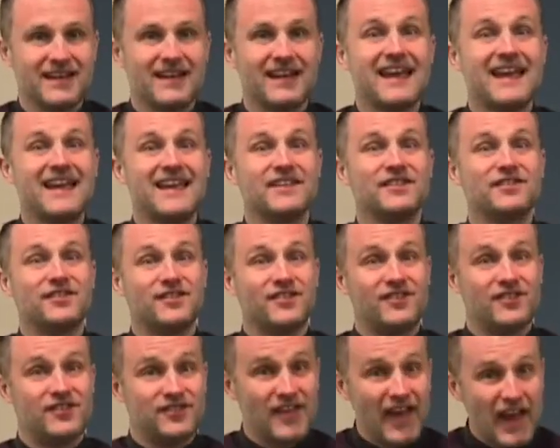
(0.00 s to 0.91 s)
is
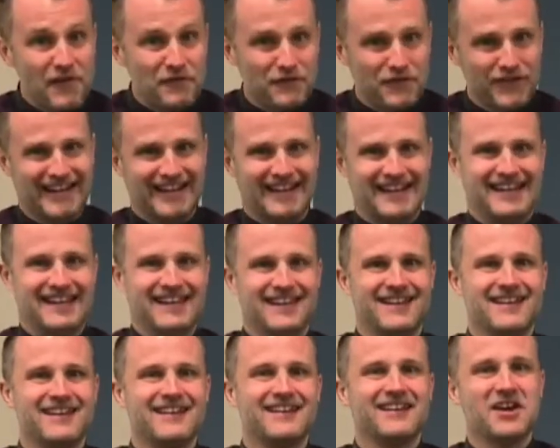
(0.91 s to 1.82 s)
definitely
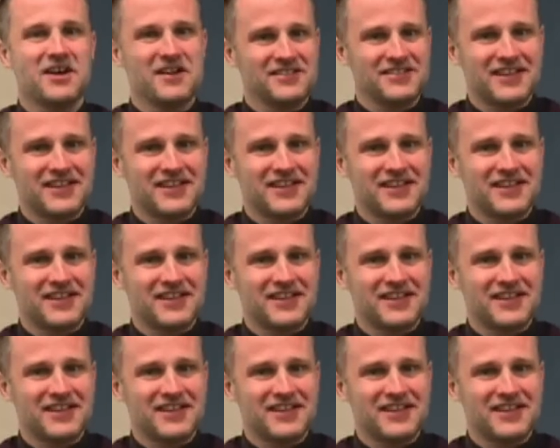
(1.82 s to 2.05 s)
going